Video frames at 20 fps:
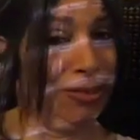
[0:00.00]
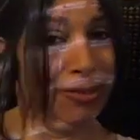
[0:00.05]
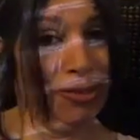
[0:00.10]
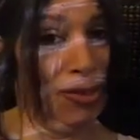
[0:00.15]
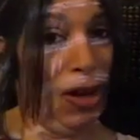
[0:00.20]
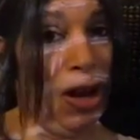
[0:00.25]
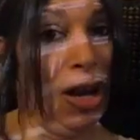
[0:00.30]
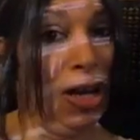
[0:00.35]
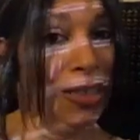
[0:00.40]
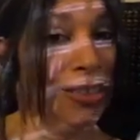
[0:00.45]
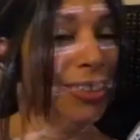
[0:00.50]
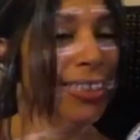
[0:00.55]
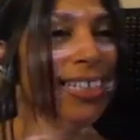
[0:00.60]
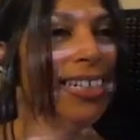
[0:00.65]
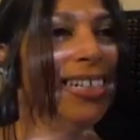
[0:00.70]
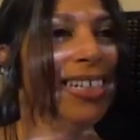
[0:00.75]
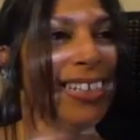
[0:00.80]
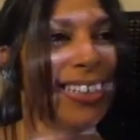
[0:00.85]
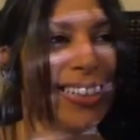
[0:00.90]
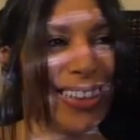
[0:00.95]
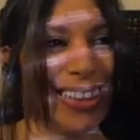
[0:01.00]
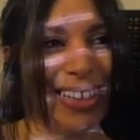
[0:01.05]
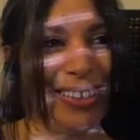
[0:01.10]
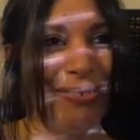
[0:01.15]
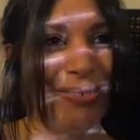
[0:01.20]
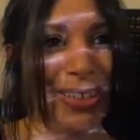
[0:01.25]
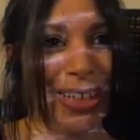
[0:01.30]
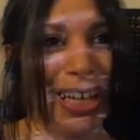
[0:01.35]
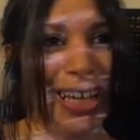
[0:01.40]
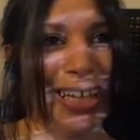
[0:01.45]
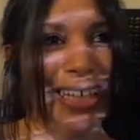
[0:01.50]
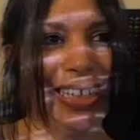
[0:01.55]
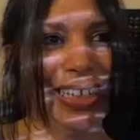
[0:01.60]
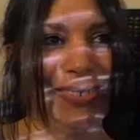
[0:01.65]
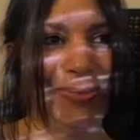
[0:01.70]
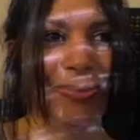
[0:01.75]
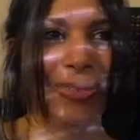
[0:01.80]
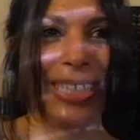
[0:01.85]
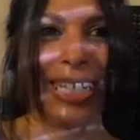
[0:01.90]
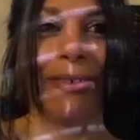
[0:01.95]
Not they were
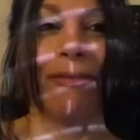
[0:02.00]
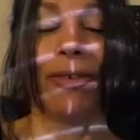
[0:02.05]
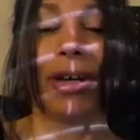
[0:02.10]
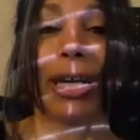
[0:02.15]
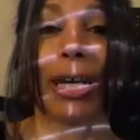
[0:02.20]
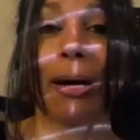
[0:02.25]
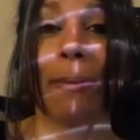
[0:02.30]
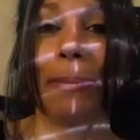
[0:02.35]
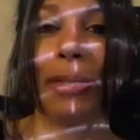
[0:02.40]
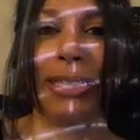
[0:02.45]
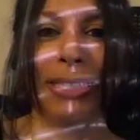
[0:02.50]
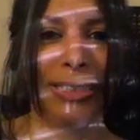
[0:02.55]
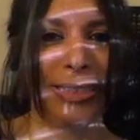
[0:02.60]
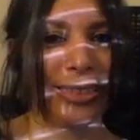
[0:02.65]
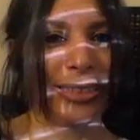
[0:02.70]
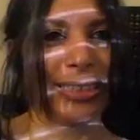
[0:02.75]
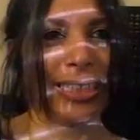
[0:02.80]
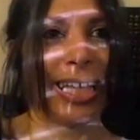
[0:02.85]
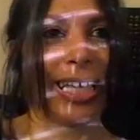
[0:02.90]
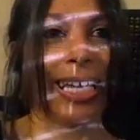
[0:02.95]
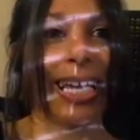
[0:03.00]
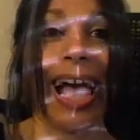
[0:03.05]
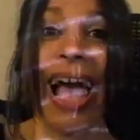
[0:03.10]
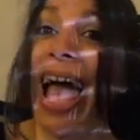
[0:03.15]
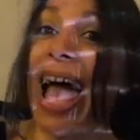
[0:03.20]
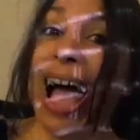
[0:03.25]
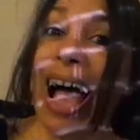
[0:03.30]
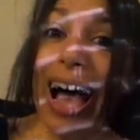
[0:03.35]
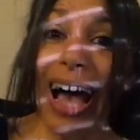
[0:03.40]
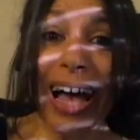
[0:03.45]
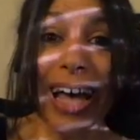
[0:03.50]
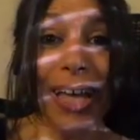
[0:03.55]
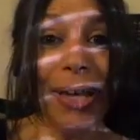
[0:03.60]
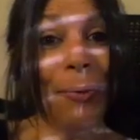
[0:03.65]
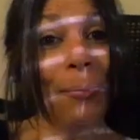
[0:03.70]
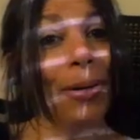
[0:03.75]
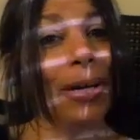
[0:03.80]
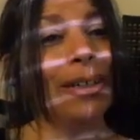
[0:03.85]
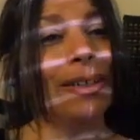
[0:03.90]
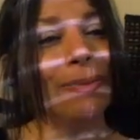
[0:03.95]
like, whenever I come in, it's like,
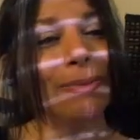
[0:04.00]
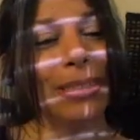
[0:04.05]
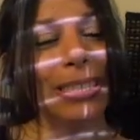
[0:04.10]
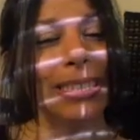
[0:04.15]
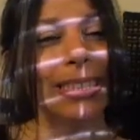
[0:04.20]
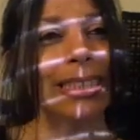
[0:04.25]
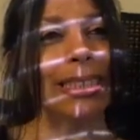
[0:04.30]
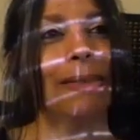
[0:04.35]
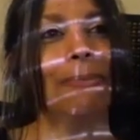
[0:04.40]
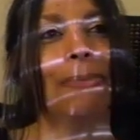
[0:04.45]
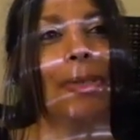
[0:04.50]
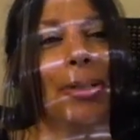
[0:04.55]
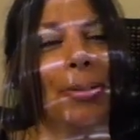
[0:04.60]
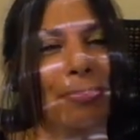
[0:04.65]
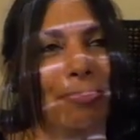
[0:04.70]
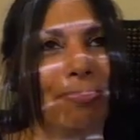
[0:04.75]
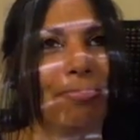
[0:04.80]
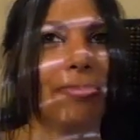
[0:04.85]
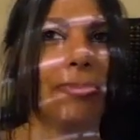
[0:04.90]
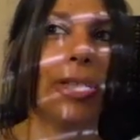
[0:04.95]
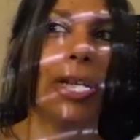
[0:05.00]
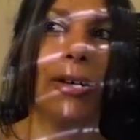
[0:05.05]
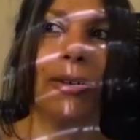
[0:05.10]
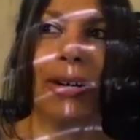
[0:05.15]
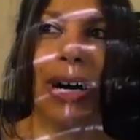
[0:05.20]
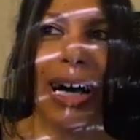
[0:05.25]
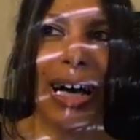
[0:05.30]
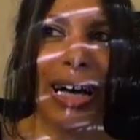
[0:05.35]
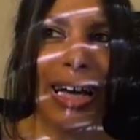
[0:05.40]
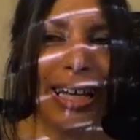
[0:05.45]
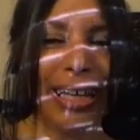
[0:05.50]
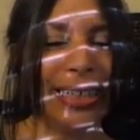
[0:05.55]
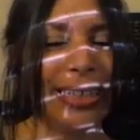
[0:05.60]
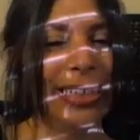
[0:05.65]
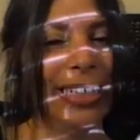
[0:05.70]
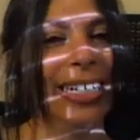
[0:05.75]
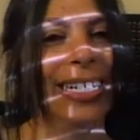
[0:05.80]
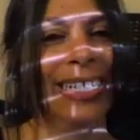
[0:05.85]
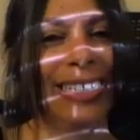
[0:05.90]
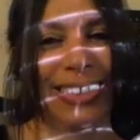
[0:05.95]
hi, welcome to T-Mobile. Oh,
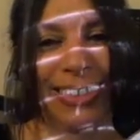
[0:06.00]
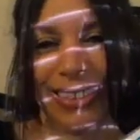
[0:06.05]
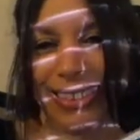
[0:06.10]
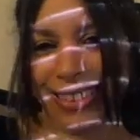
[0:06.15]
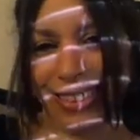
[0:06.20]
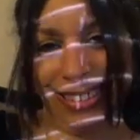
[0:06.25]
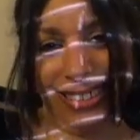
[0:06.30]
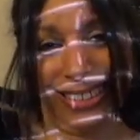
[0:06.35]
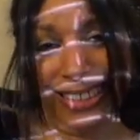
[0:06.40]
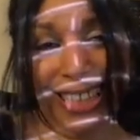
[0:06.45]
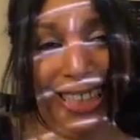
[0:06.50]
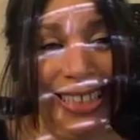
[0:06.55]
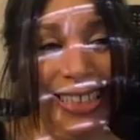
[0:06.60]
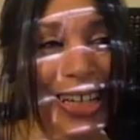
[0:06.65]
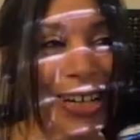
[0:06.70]
hi, because they